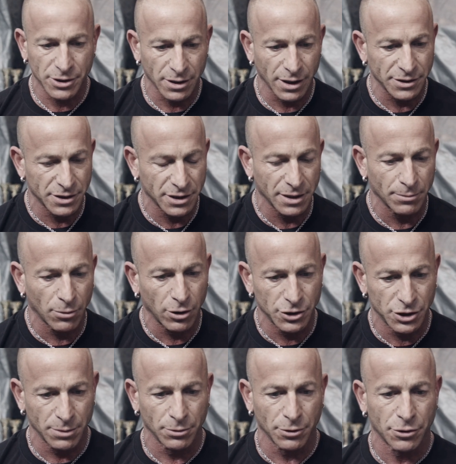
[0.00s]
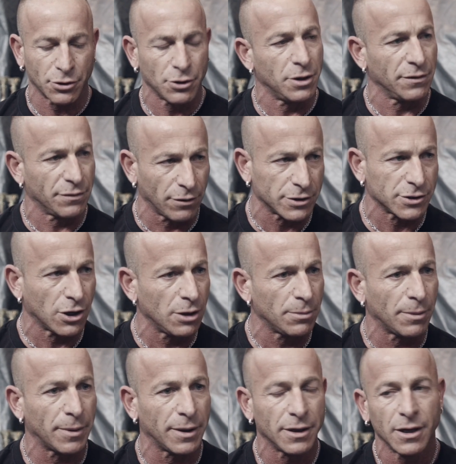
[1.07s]
Classic at my gym on the 30th of October,
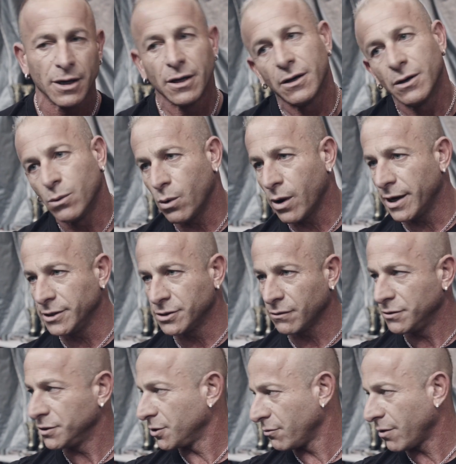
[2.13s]
but Wayne's obviously